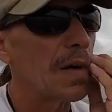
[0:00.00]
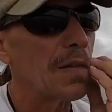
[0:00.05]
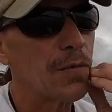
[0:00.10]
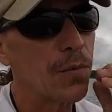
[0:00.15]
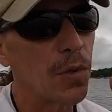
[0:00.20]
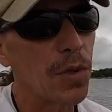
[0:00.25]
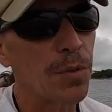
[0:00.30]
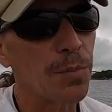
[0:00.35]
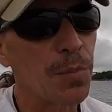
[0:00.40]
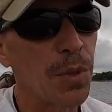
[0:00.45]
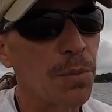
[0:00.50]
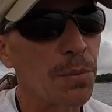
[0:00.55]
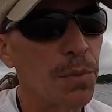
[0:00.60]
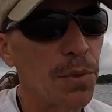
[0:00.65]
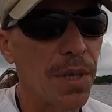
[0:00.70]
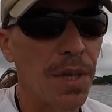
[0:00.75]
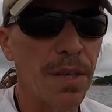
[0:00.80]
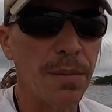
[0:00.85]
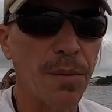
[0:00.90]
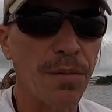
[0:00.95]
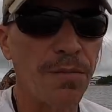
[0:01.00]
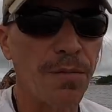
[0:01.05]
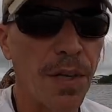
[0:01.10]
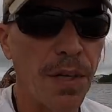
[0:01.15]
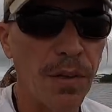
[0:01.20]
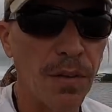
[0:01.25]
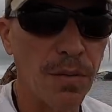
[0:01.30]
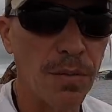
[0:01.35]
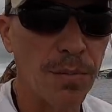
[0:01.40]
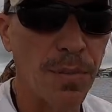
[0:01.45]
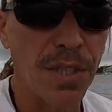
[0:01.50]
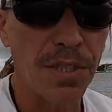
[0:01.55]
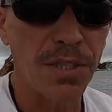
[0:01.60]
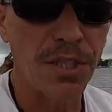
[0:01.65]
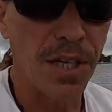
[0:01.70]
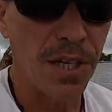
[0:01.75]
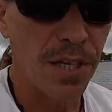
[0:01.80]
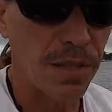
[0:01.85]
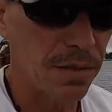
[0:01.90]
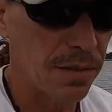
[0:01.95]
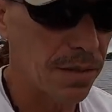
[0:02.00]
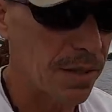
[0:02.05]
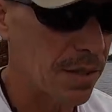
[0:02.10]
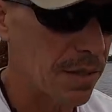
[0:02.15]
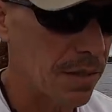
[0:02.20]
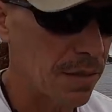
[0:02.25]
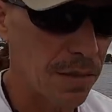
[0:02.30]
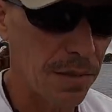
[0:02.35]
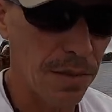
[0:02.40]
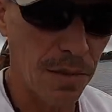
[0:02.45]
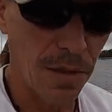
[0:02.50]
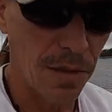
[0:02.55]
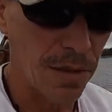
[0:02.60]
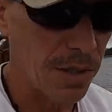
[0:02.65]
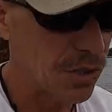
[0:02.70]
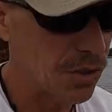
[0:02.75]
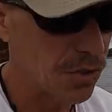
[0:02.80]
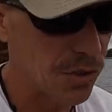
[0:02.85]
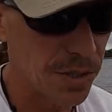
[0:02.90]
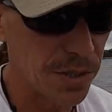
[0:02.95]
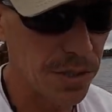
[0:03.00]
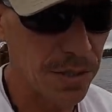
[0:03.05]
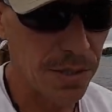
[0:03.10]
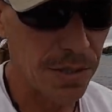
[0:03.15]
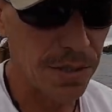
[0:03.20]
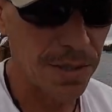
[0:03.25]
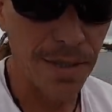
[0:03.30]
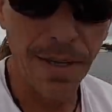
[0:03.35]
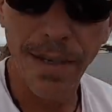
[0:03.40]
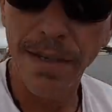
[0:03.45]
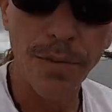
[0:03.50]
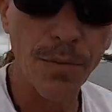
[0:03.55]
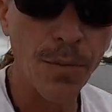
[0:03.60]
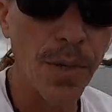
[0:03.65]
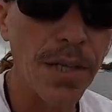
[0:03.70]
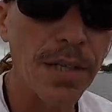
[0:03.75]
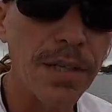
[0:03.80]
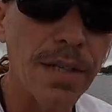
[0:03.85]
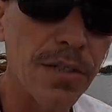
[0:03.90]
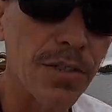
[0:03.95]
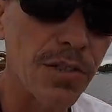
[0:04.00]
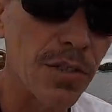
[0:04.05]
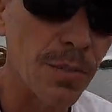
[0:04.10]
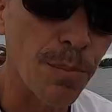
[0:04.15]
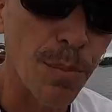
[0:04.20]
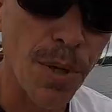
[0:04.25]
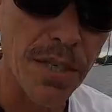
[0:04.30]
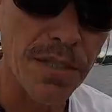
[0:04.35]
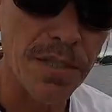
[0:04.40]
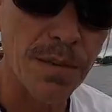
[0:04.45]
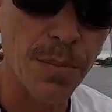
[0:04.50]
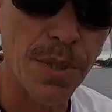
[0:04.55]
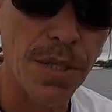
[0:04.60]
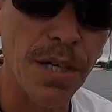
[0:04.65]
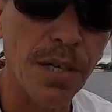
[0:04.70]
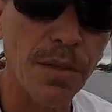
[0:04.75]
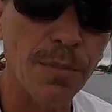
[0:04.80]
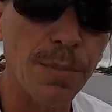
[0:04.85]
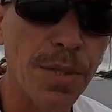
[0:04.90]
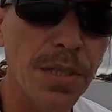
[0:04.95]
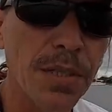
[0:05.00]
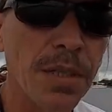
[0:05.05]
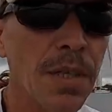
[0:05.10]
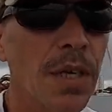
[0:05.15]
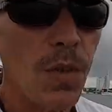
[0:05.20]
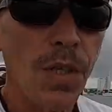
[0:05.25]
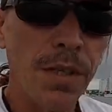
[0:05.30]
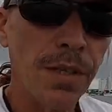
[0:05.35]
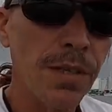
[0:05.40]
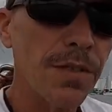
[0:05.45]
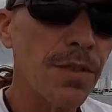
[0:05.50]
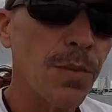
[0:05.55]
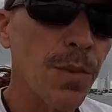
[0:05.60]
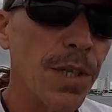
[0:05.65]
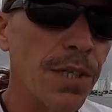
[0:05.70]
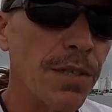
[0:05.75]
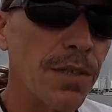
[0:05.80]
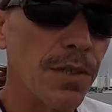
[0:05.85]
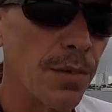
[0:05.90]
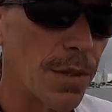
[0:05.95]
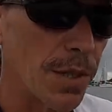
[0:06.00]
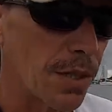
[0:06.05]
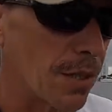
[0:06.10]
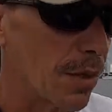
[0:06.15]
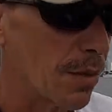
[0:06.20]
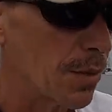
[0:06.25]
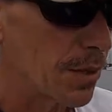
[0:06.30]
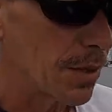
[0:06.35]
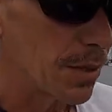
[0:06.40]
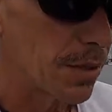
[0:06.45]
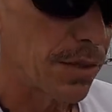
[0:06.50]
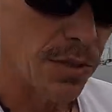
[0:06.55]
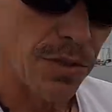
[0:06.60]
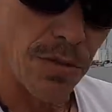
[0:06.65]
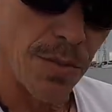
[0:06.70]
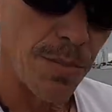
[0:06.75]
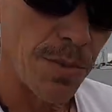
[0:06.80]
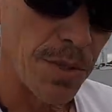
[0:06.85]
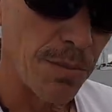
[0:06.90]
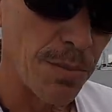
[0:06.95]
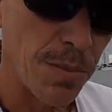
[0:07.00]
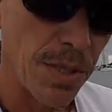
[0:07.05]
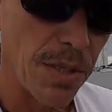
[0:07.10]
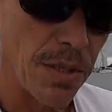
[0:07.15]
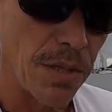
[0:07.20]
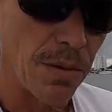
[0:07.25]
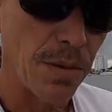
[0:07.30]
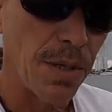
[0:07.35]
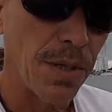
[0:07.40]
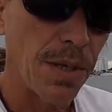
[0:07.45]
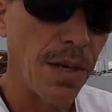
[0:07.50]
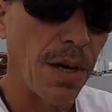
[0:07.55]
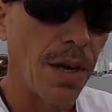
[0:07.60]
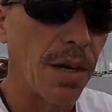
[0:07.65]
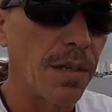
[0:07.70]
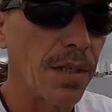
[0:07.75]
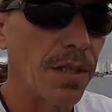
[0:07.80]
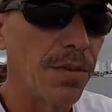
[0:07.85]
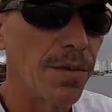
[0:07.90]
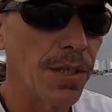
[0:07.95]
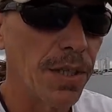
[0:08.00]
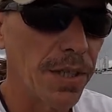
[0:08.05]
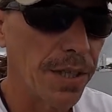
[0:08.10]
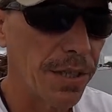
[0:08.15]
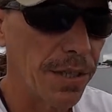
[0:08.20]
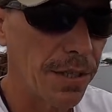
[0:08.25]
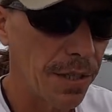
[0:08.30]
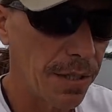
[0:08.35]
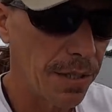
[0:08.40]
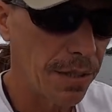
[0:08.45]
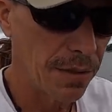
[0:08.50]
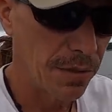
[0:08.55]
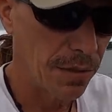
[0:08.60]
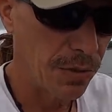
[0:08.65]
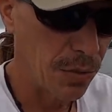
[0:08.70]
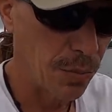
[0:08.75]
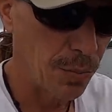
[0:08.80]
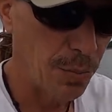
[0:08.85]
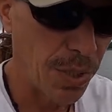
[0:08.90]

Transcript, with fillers: Uh, for all the people that have been following my channel and are interested in any way that you could possibly help me, here's a way to do it. Go in the description below. I'll leave a link to